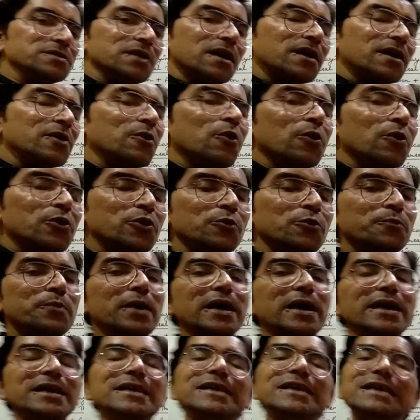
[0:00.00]
are
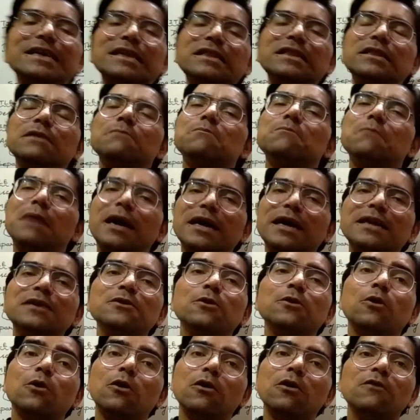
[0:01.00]
occupied in the
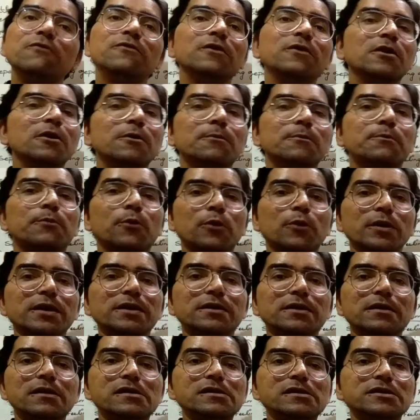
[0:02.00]
mind of
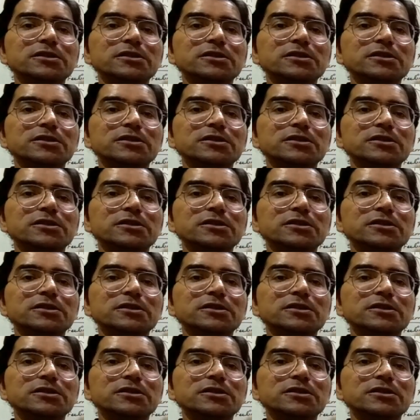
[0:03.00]
poet.